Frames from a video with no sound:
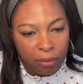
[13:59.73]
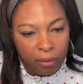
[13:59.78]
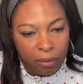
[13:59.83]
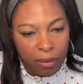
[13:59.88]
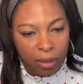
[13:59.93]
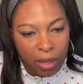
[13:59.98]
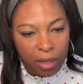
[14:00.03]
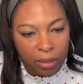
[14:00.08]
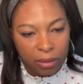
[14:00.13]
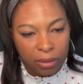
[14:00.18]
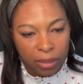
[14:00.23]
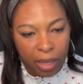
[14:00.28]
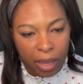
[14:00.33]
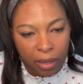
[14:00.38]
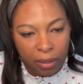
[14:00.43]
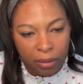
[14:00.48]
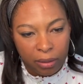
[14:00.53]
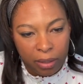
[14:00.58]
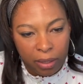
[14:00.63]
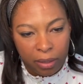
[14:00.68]

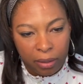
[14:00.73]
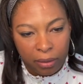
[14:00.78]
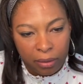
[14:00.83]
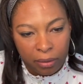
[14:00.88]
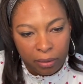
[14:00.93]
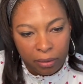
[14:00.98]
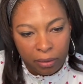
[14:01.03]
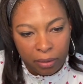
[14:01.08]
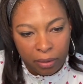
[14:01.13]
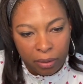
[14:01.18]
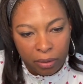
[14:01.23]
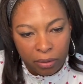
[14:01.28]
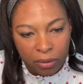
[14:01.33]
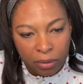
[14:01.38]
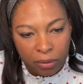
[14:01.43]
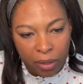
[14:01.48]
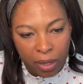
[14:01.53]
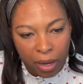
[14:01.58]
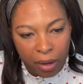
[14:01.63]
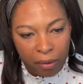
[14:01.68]
Exactly.
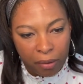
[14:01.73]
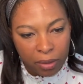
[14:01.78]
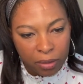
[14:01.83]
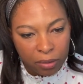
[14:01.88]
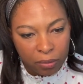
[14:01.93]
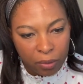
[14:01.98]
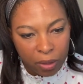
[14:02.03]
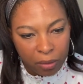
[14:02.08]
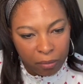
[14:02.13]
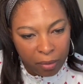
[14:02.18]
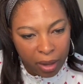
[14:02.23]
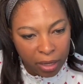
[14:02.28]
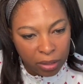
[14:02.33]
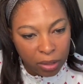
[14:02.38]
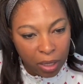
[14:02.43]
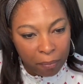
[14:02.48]
So here is one match,